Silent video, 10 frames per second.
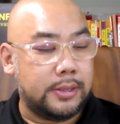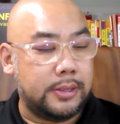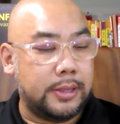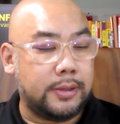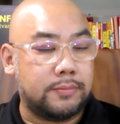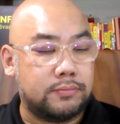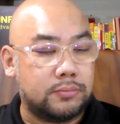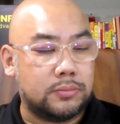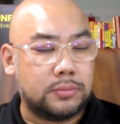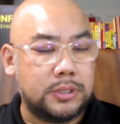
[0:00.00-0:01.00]
yeah,
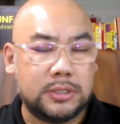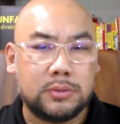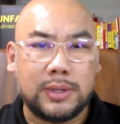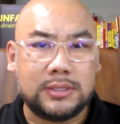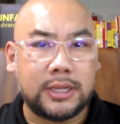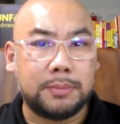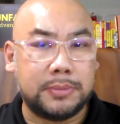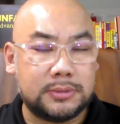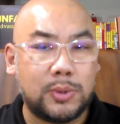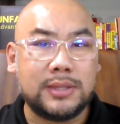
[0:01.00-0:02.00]
he's one step
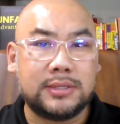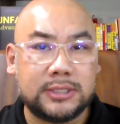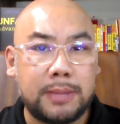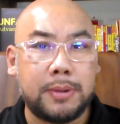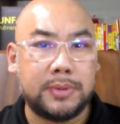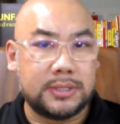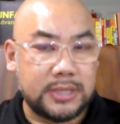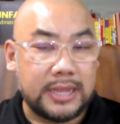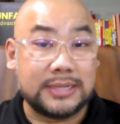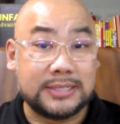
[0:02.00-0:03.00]

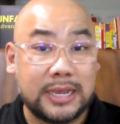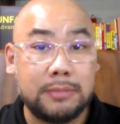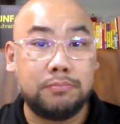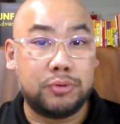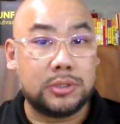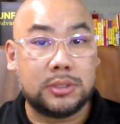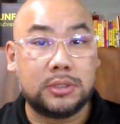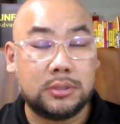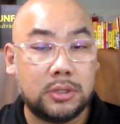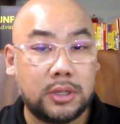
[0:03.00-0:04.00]
at a time
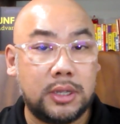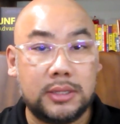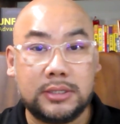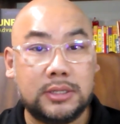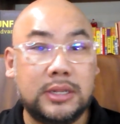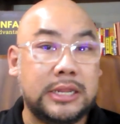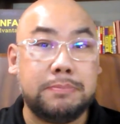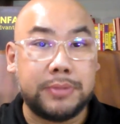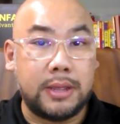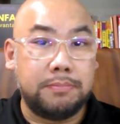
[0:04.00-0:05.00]
person. Okay, he doesn't
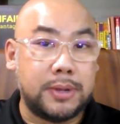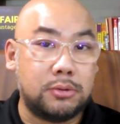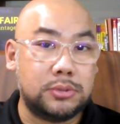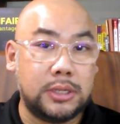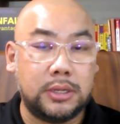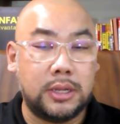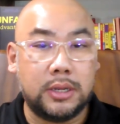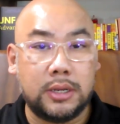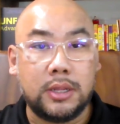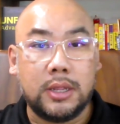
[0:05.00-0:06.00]
leap and bounce
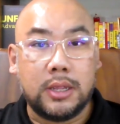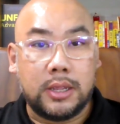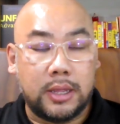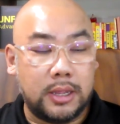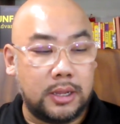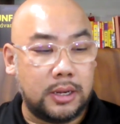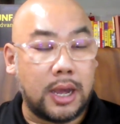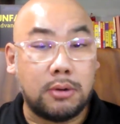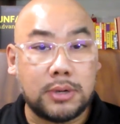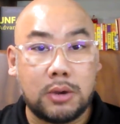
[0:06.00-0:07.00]
and
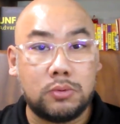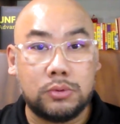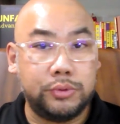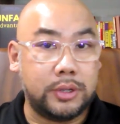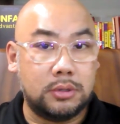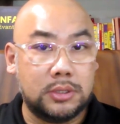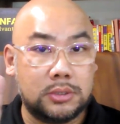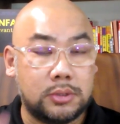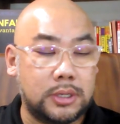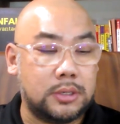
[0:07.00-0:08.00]
hao gao wu yuan. He's
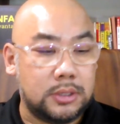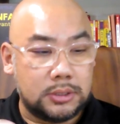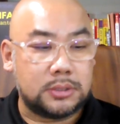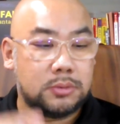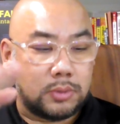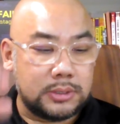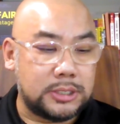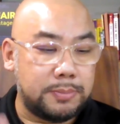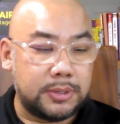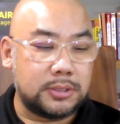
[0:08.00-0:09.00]
not. He's just one
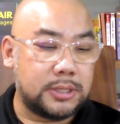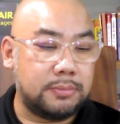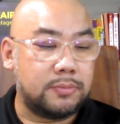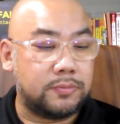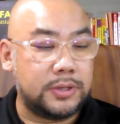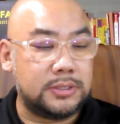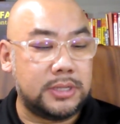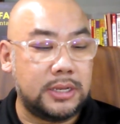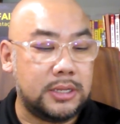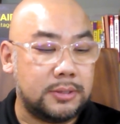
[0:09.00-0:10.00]
step at a time, very
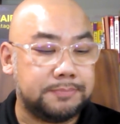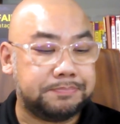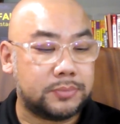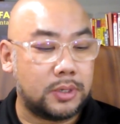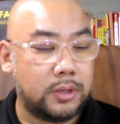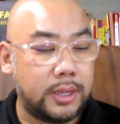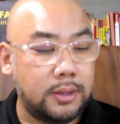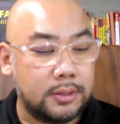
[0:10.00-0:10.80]
steady. Okay.